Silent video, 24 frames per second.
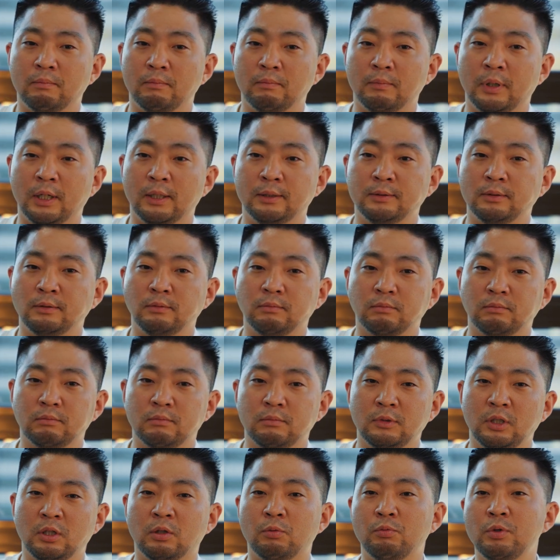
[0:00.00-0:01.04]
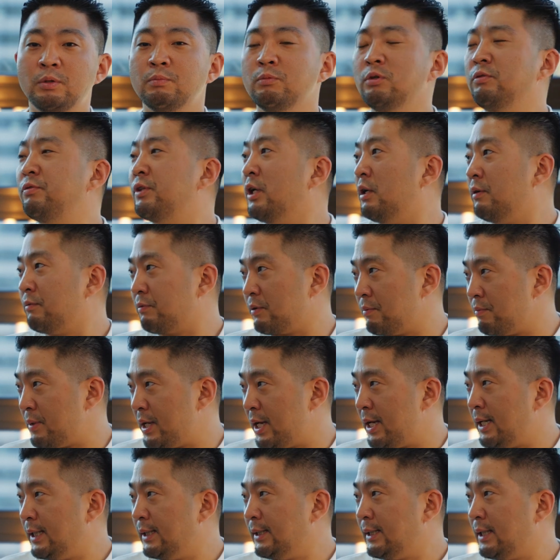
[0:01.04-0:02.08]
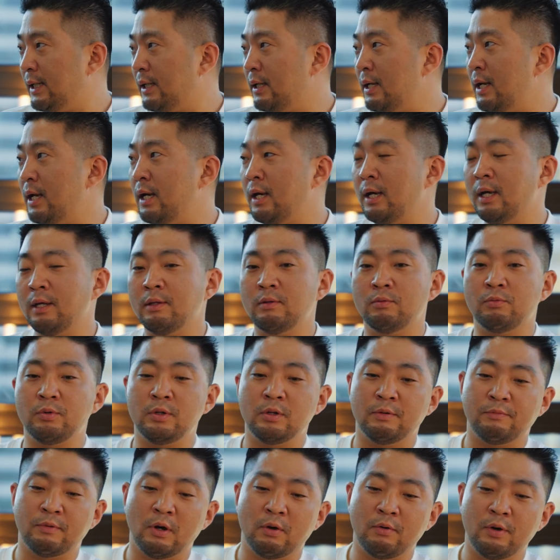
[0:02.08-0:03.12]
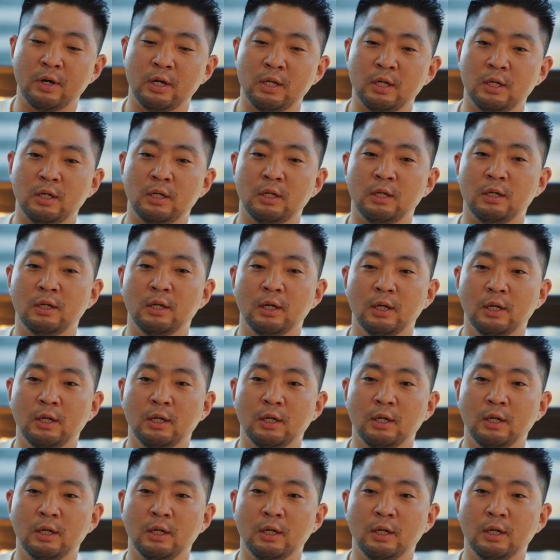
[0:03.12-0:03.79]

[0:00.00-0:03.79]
But, you know, we moved on from that and we have already